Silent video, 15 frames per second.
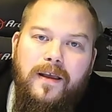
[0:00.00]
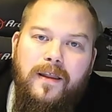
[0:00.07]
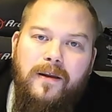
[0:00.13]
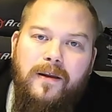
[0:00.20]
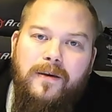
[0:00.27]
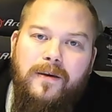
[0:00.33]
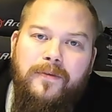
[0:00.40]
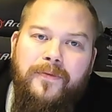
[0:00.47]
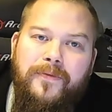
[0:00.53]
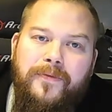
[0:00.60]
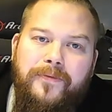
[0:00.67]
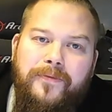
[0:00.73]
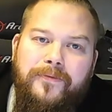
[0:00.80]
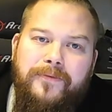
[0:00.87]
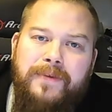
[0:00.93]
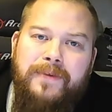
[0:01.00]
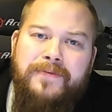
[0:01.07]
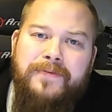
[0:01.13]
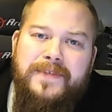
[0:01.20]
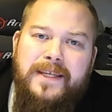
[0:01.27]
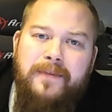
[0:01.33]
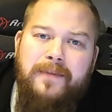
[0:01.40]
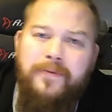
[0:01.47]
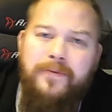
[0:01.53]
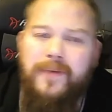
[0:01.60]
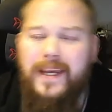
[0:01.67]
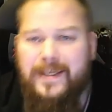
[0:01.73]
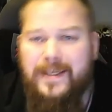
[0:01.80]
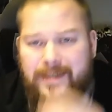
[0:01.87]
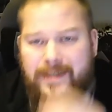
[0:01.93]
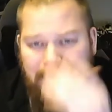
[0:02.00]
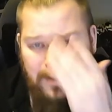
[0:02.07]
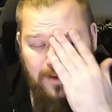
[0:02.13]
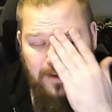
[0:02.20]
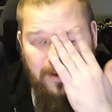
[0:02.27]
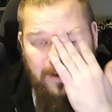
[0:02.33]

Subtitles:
like 15 feet.